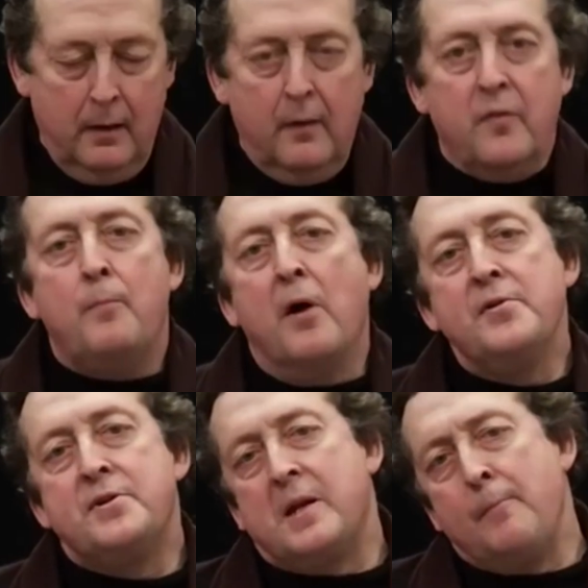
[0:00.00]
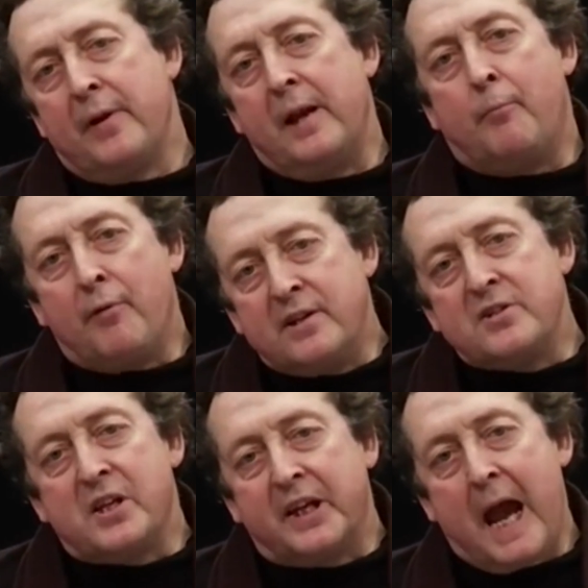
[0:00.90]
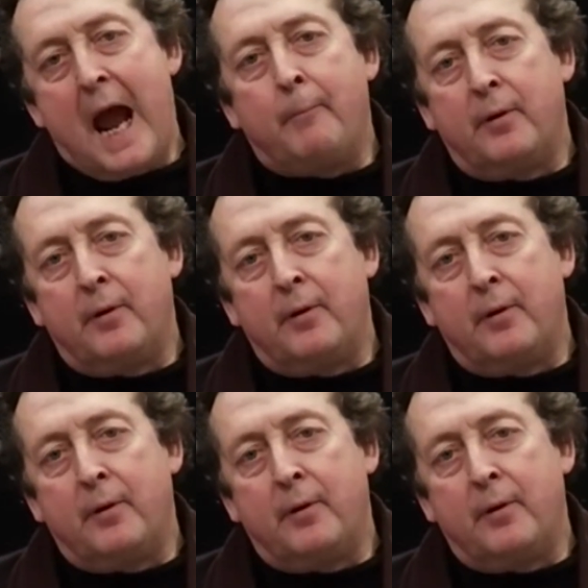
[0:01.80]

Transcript: The modern timpani bridges a gap